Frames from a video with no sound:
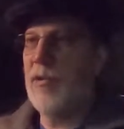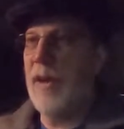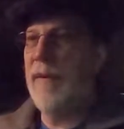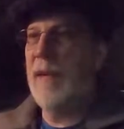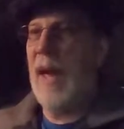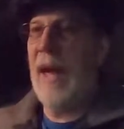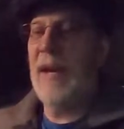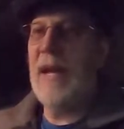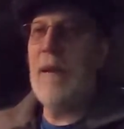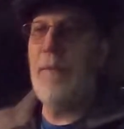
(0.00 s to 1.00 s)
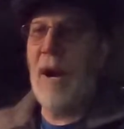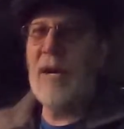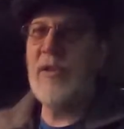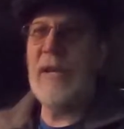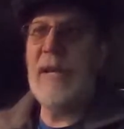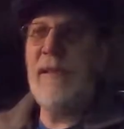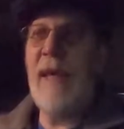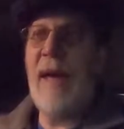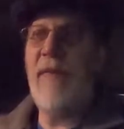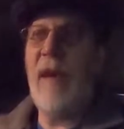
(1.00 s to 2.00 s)
And he posited
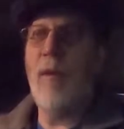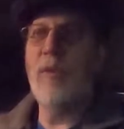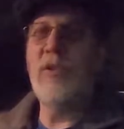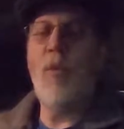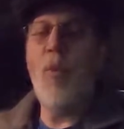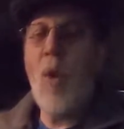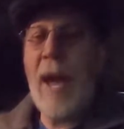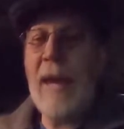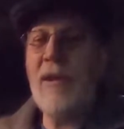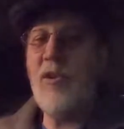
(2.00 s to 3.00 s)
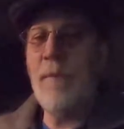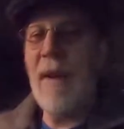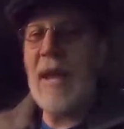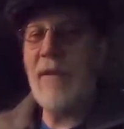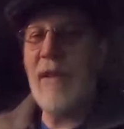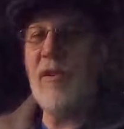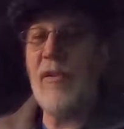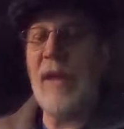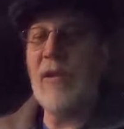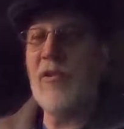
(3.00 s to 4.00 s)
that there was a way to make these
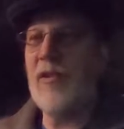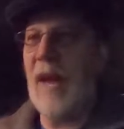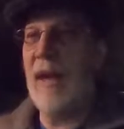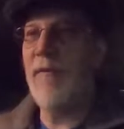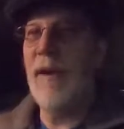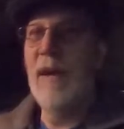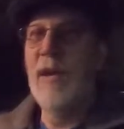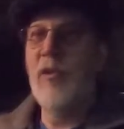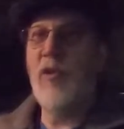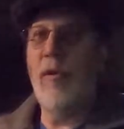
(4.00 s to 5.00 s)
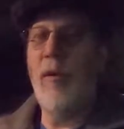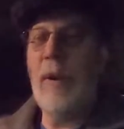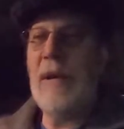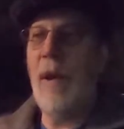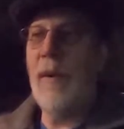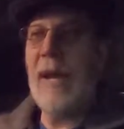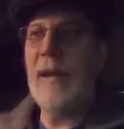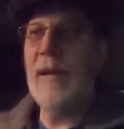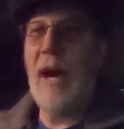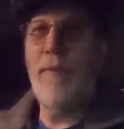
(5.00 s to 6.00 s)
things safe so that we don't
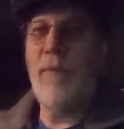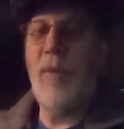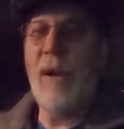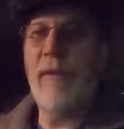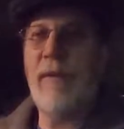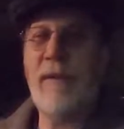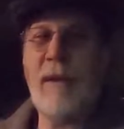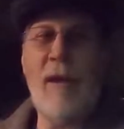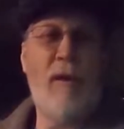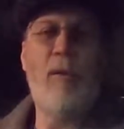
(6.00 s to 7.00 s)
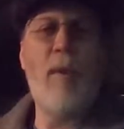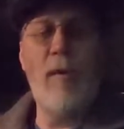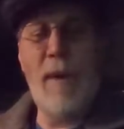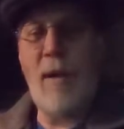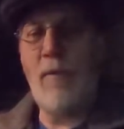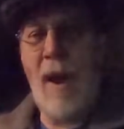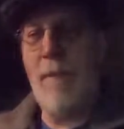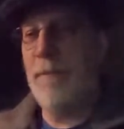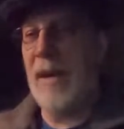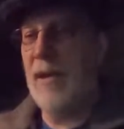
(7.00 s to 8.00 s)
end up with killer robot
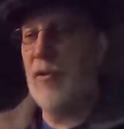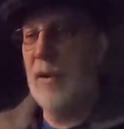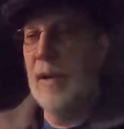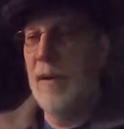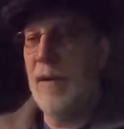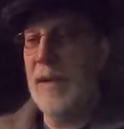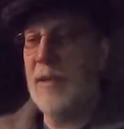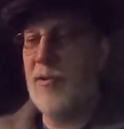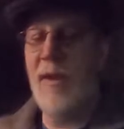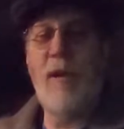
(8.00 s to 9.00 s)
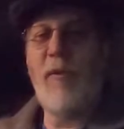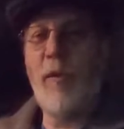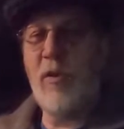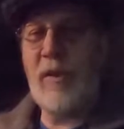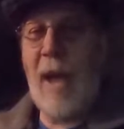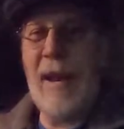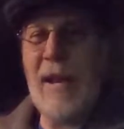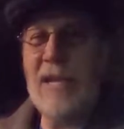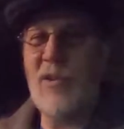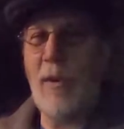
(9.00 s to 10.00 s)
rampage, right? This is long before
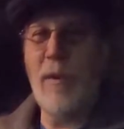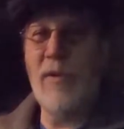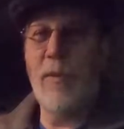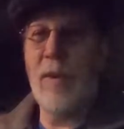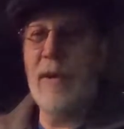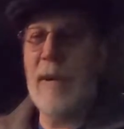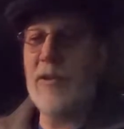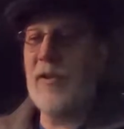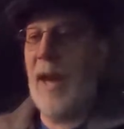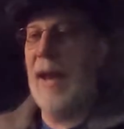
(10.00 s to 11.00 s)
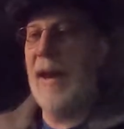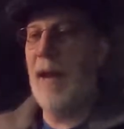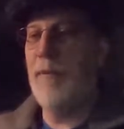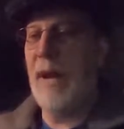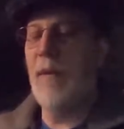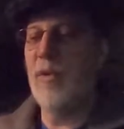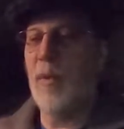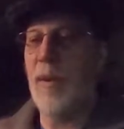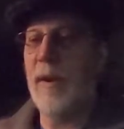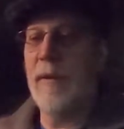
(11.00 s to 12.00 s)
Skynet, so he wasn't worried about Skynet, but he was
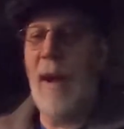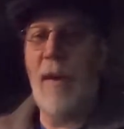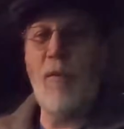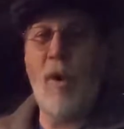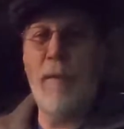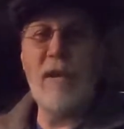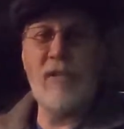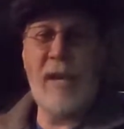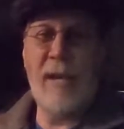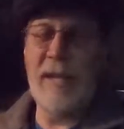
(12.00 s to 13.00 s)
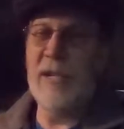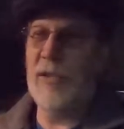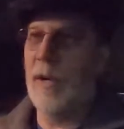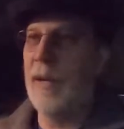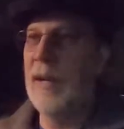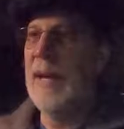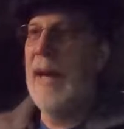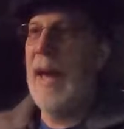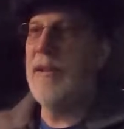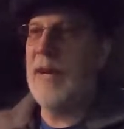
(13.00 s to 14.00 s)
worried about robots killing us all
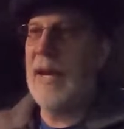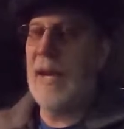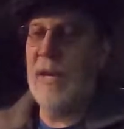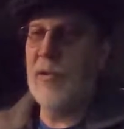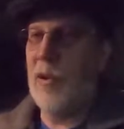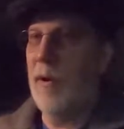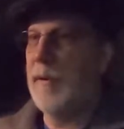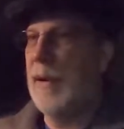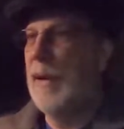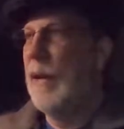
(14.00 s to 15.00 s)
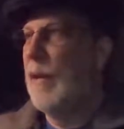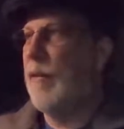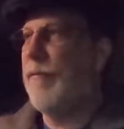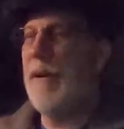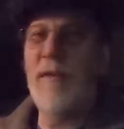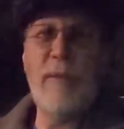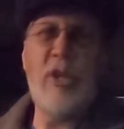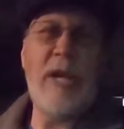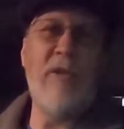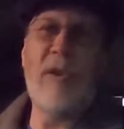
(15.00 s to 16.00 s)
and taking us over. The fear of
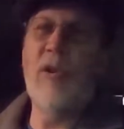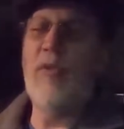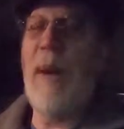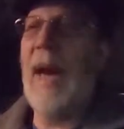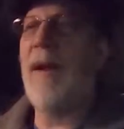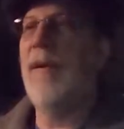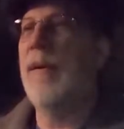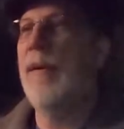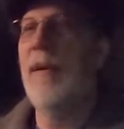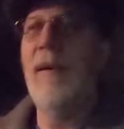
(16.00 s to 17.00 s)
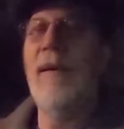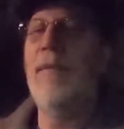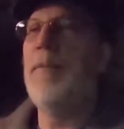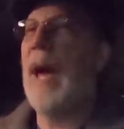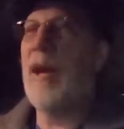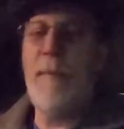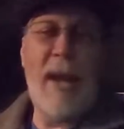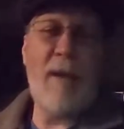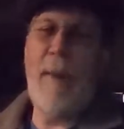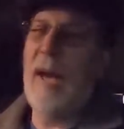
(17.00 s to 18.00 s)
machines goes back
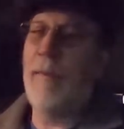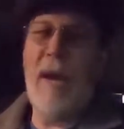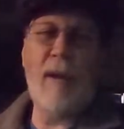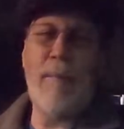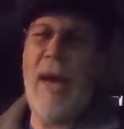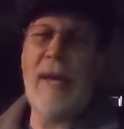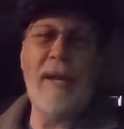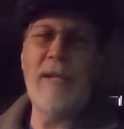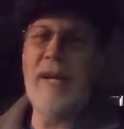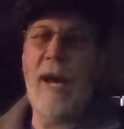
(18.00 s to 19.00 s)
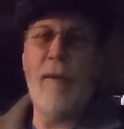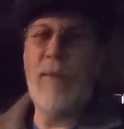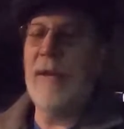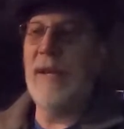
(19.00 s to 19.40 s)
in time, right?